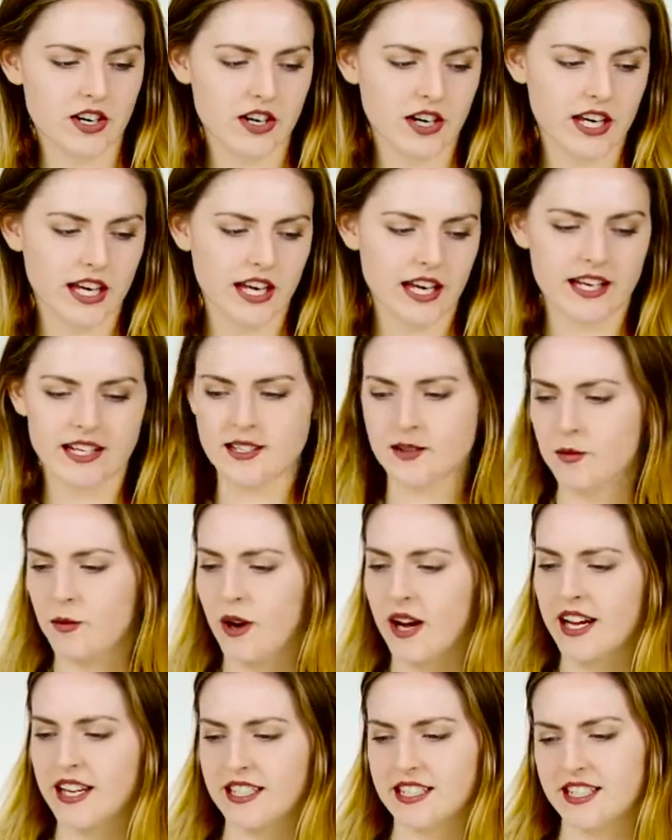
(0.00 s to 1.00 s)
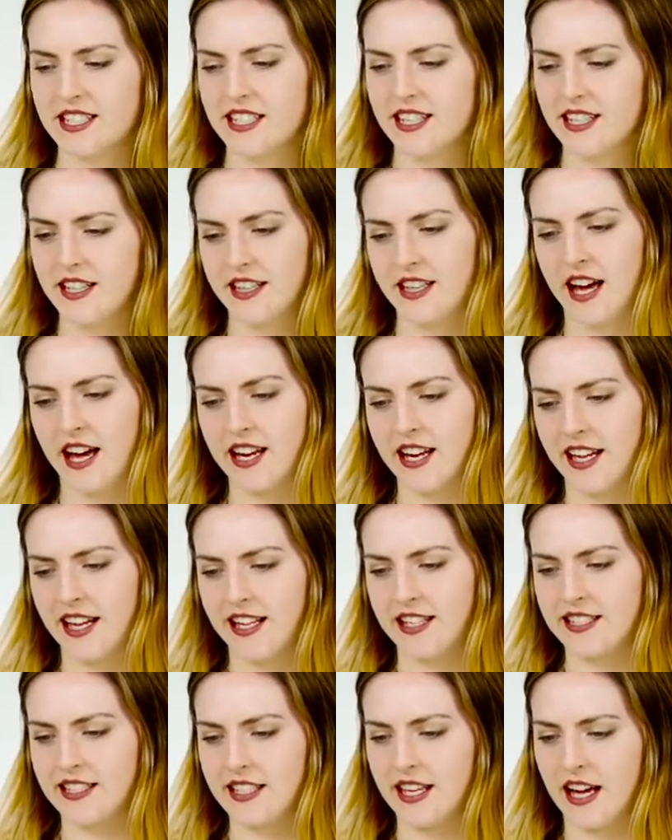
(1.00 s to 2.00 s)
Turkey is white, that
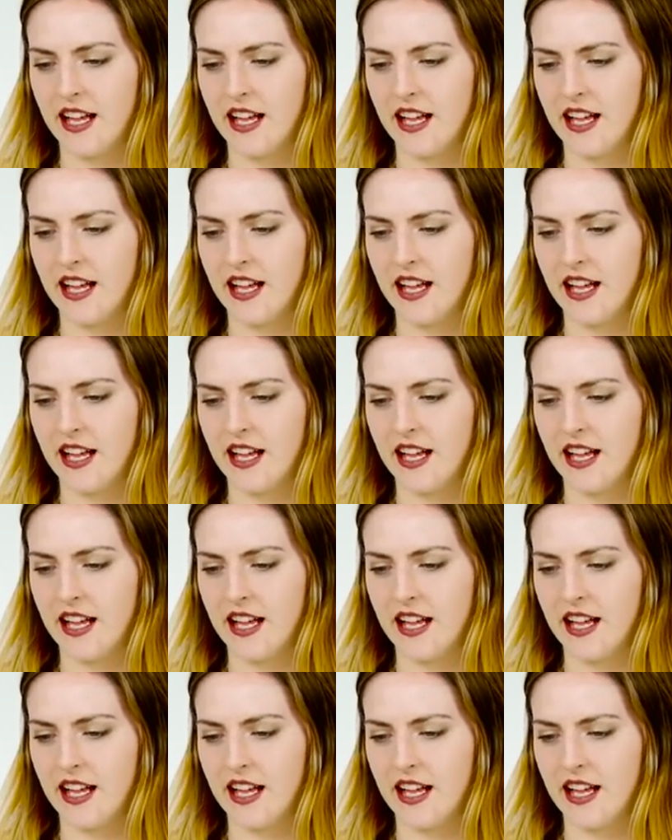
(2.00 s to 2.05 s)
is